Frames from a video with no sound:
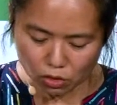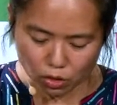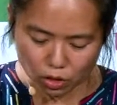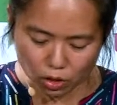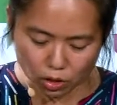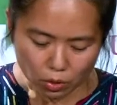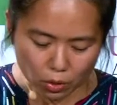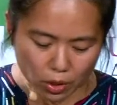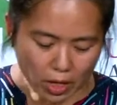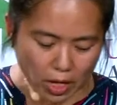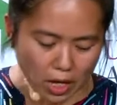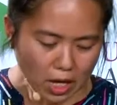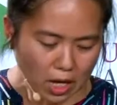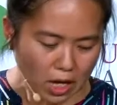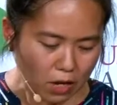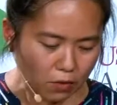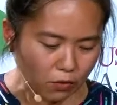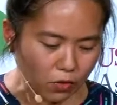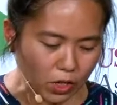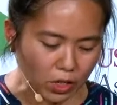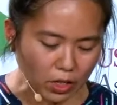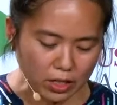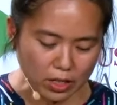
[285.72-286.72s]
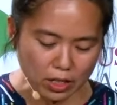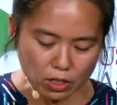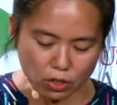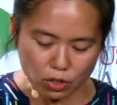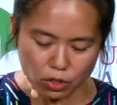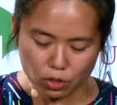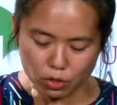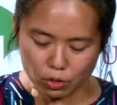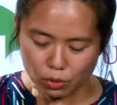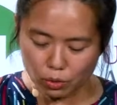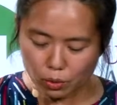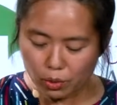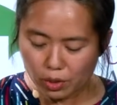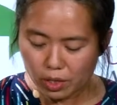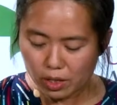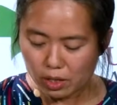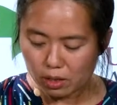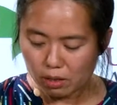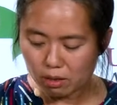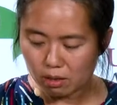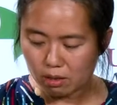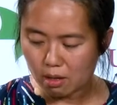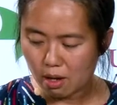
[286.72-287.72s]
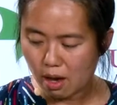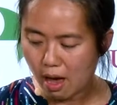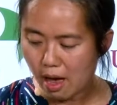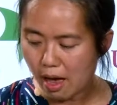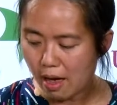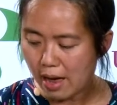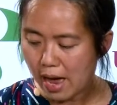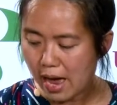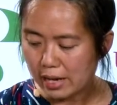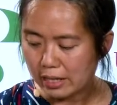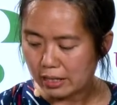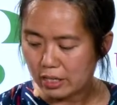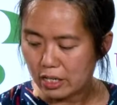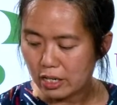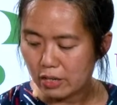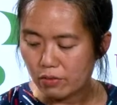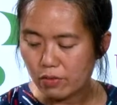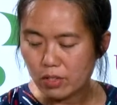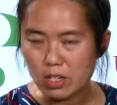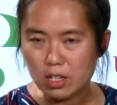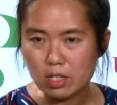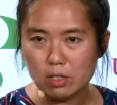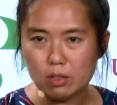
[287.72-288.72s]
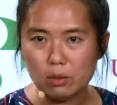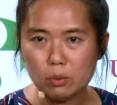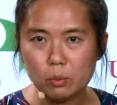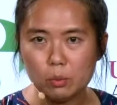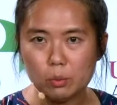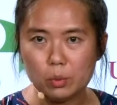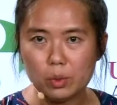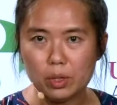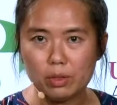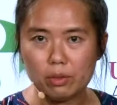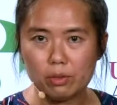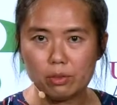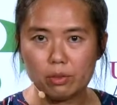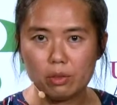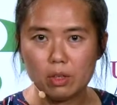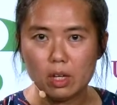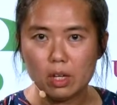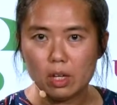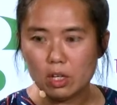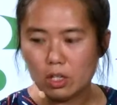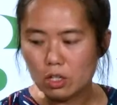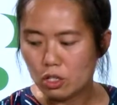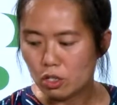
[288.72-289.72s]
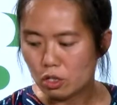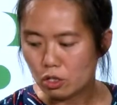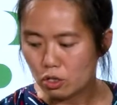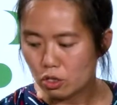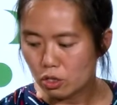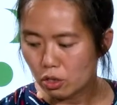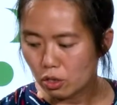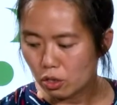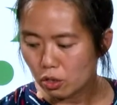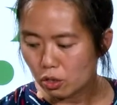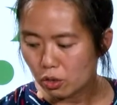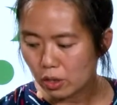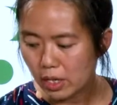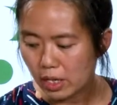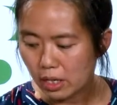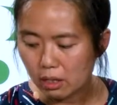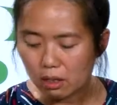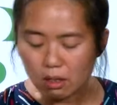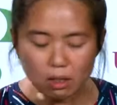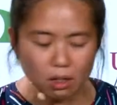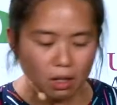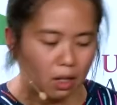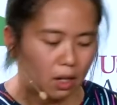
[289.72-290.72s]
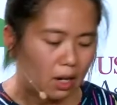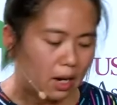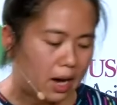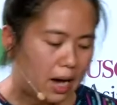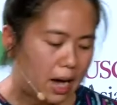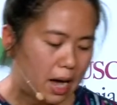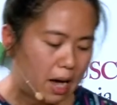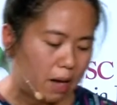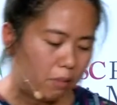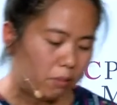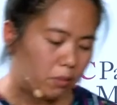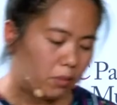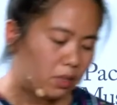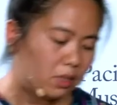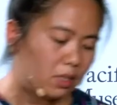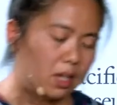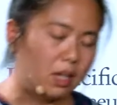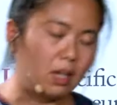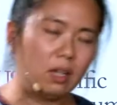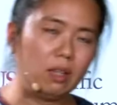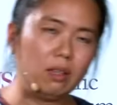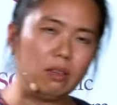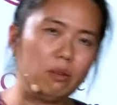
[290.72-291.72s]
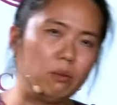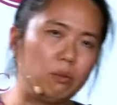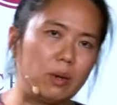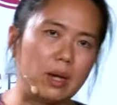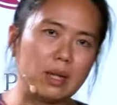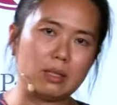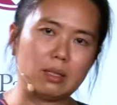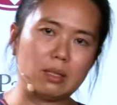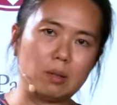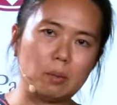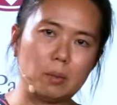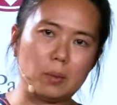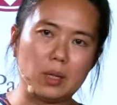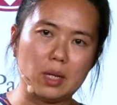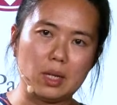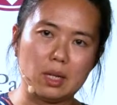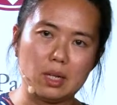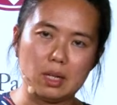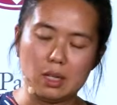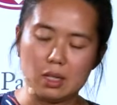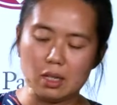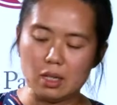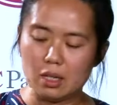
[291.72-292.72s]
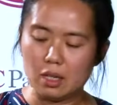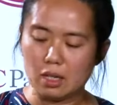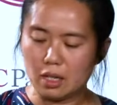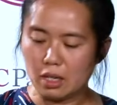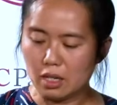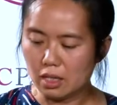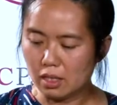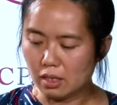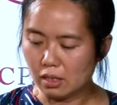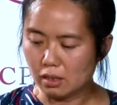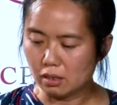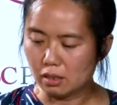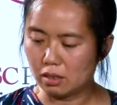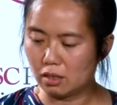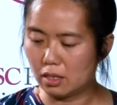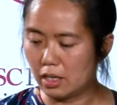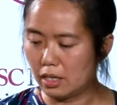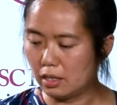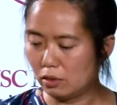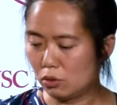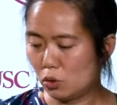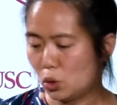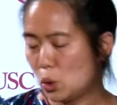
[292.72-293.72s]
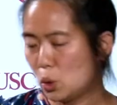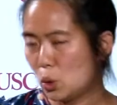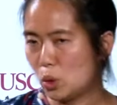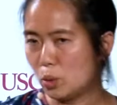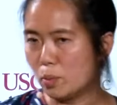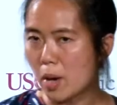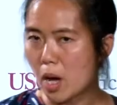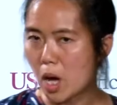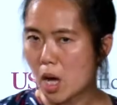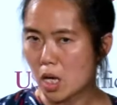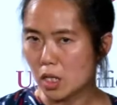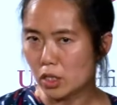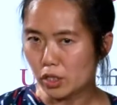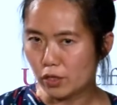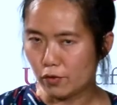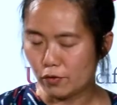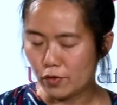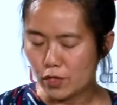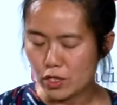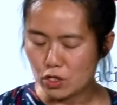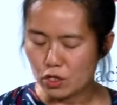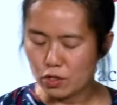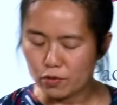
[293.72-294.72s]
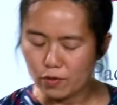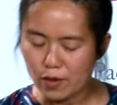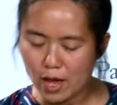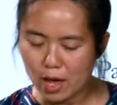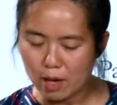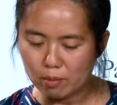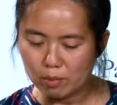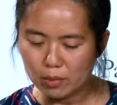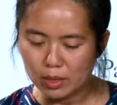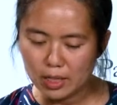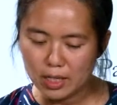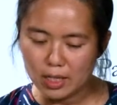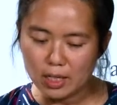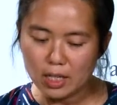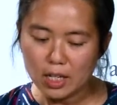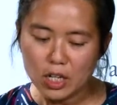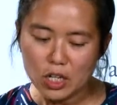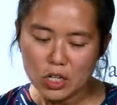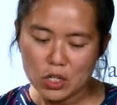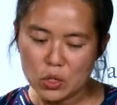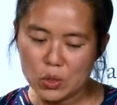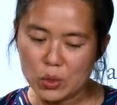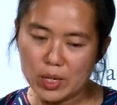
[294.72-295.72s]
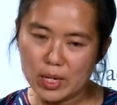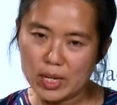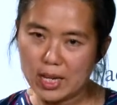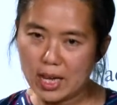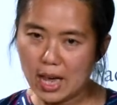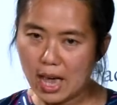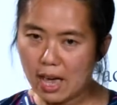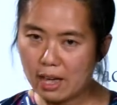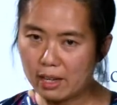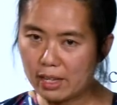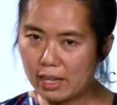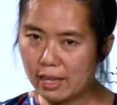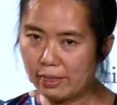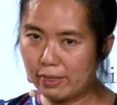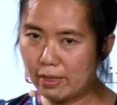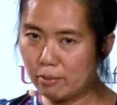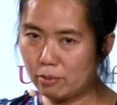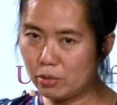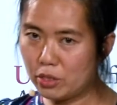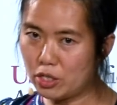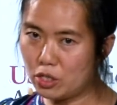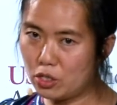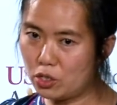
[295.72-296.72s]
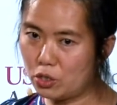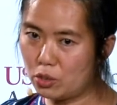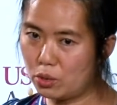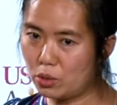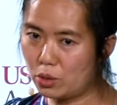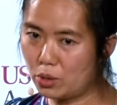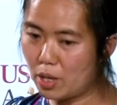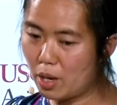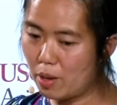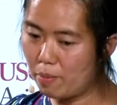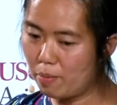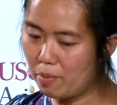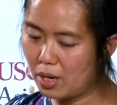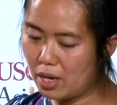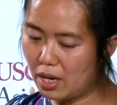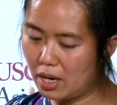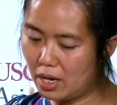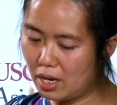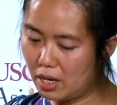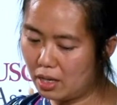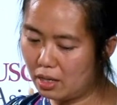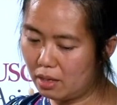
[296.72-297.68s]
So if you're going to do this activity with your children, say the recipe is like too small to feed your family, you can get them to do some